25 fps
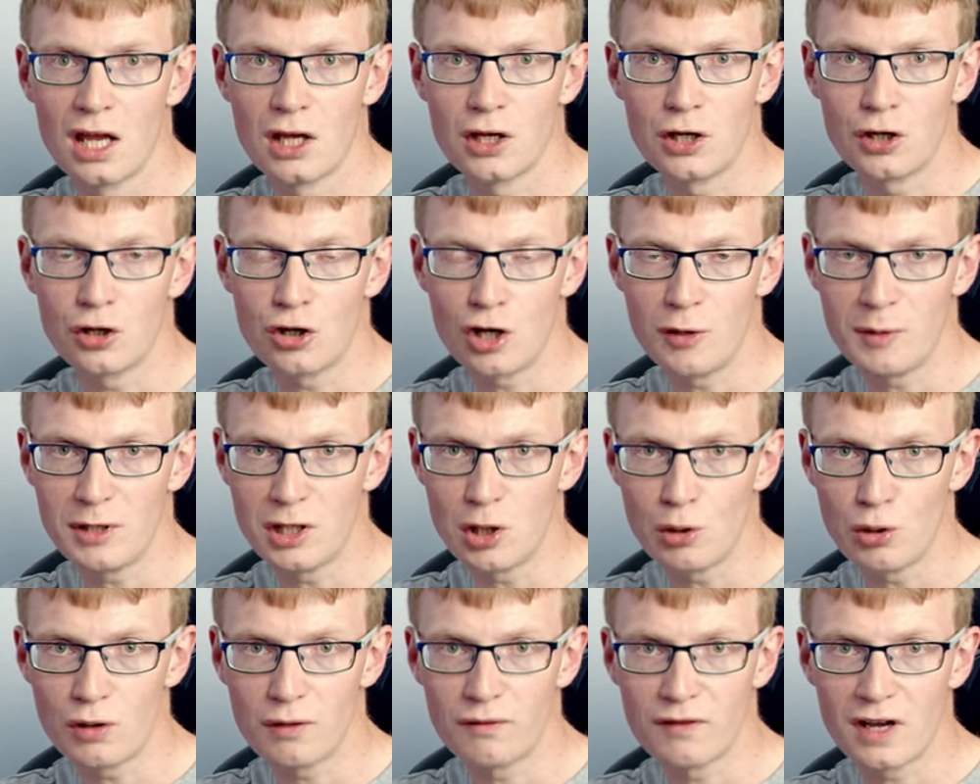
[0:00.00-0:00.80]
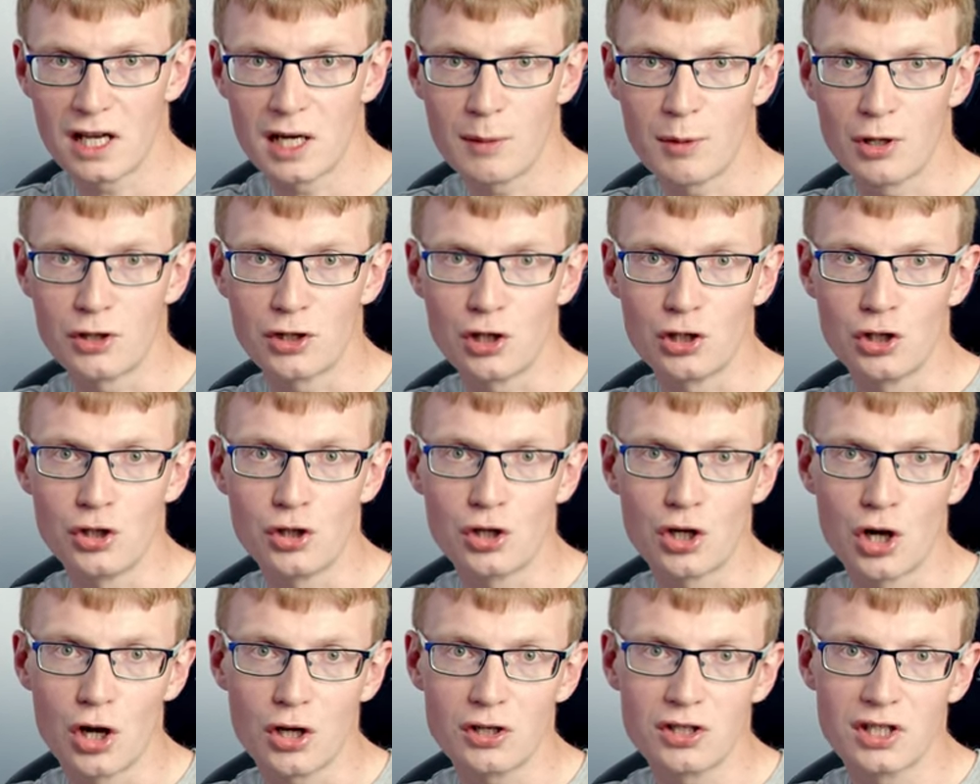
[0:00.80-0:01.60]
You're going to be notified about the new
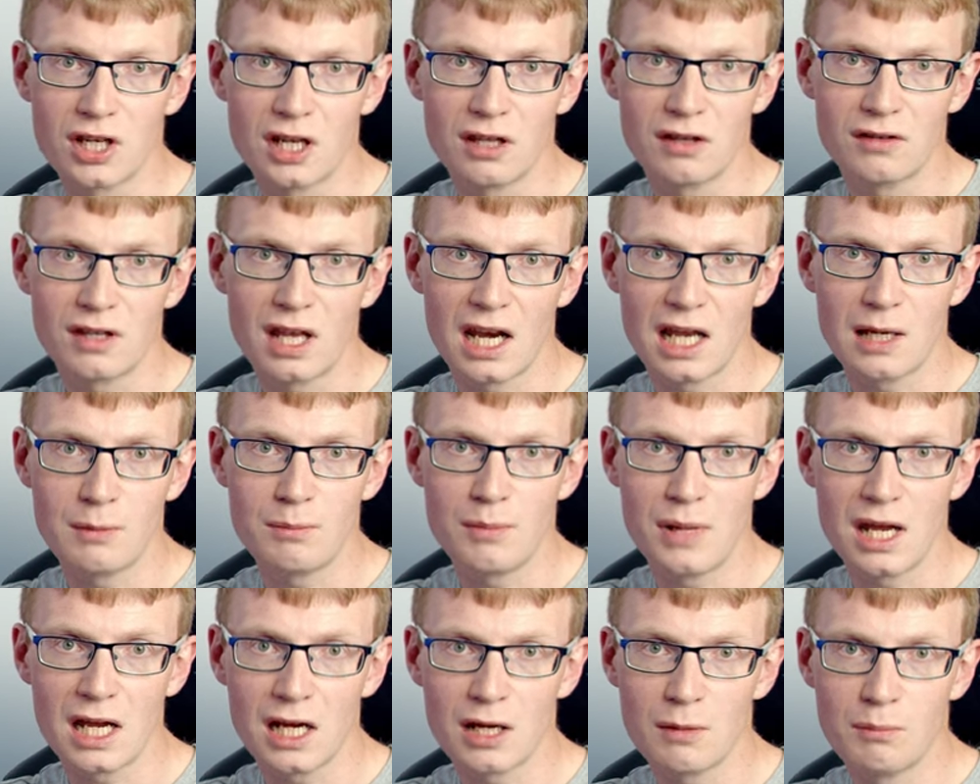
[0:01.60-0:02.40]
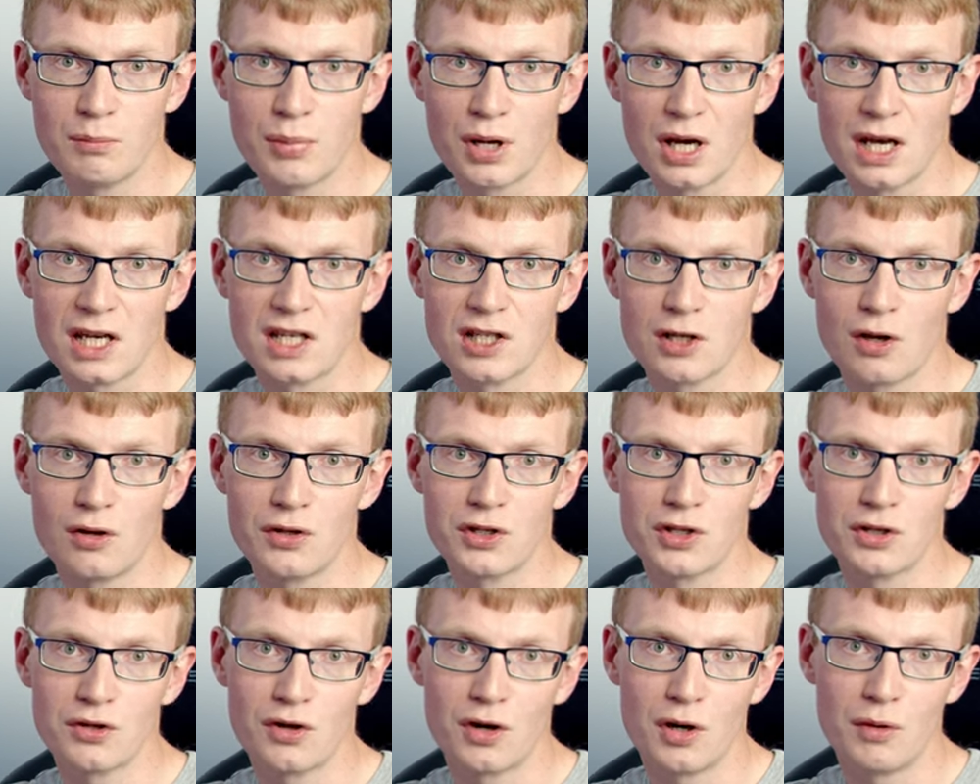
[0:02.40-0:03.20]
content that I make, but it's
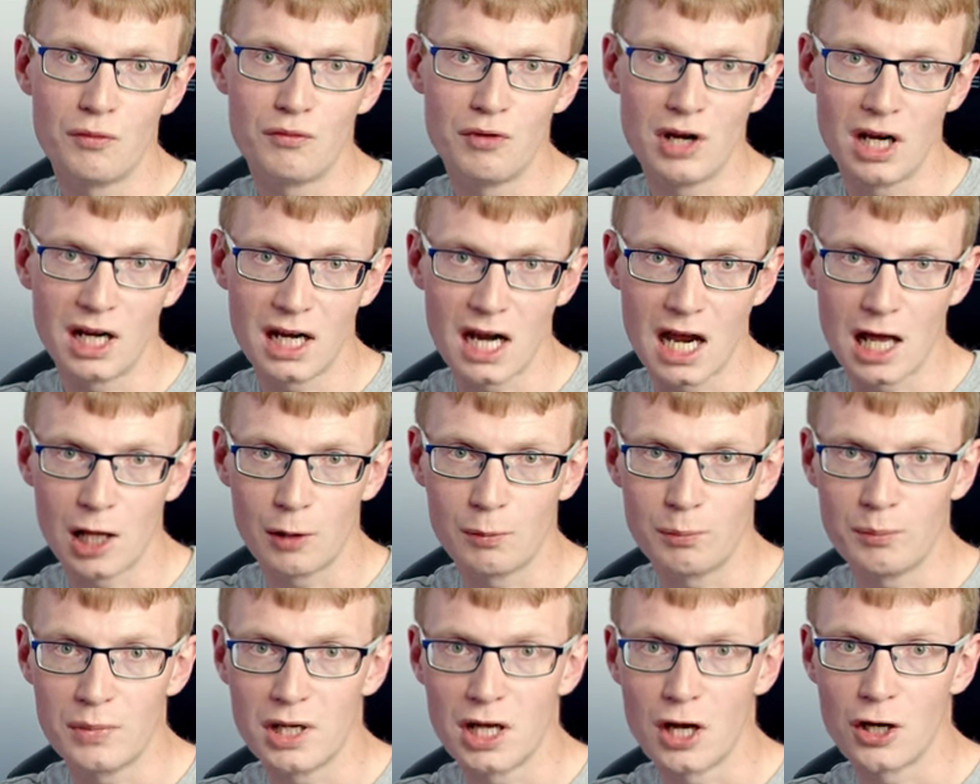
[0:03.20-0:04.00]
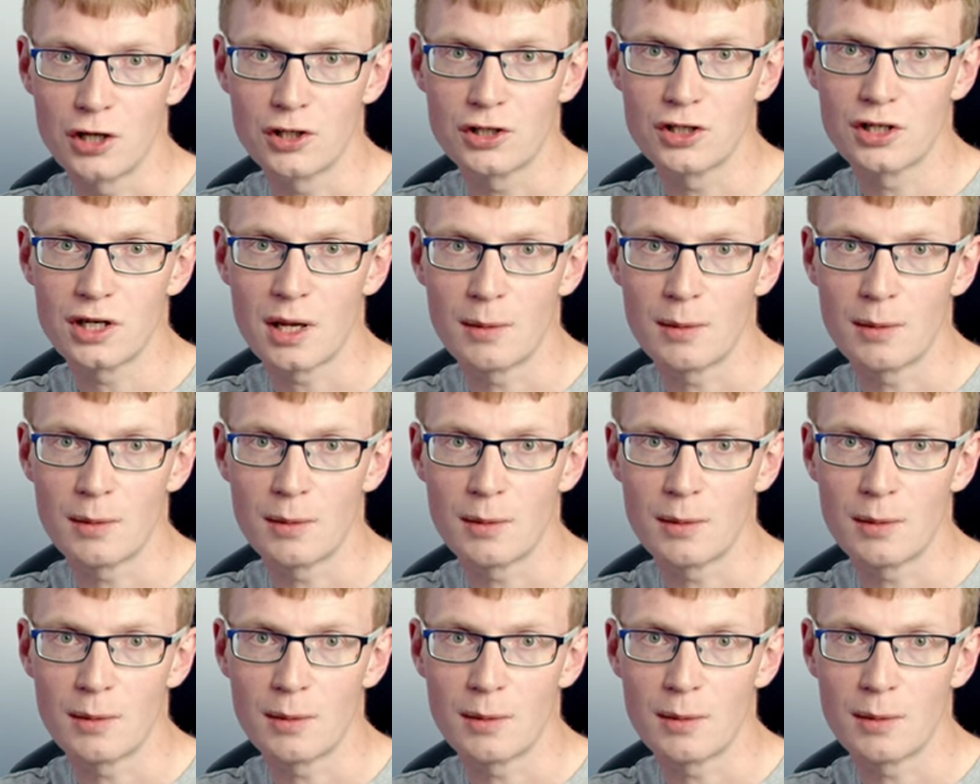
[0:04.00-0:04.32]
also going to really help me out.